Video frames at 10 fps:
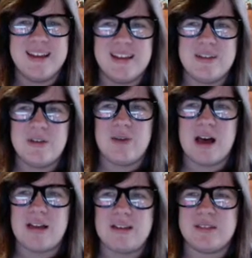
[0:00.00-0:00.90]
to
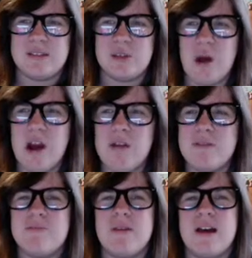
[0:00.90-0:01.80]
uh, subscribe
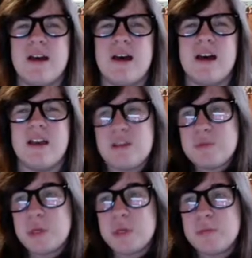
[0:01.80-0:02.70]
to my uh,
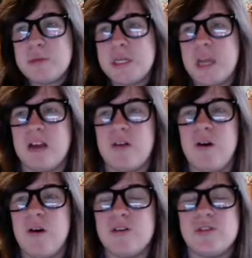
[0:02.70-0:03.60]
YouTube channel,
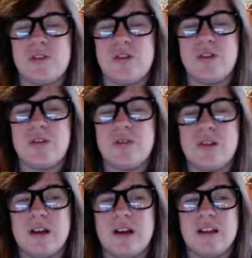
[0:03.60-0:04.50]
also
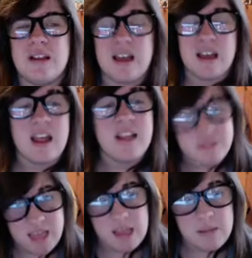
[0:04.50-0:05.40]
uh, and
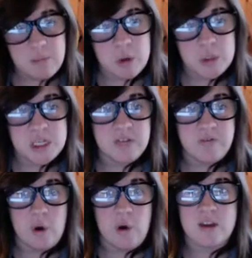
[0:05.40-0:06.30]
Daily Motion, of
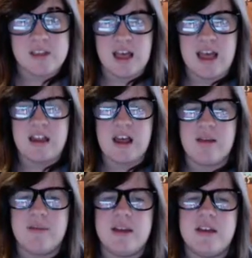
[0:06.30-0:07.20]
course. And
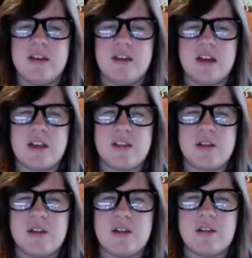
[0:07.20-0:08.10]
um, you guys
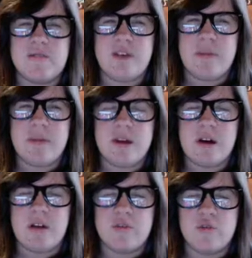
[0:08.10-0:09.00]
can find me
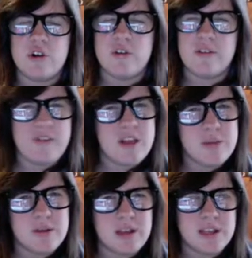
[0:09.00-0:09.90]
on Twitter and
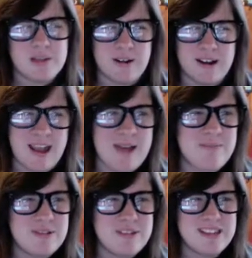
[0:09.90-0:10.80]
Facebook. That's where I am
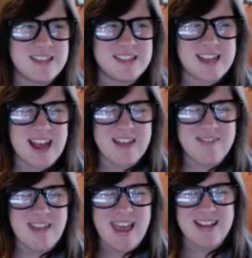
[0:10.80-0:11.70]
most of the time.
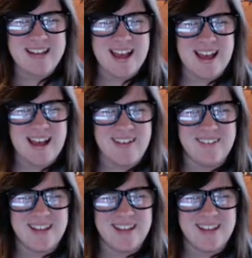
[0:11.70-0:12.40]
And um,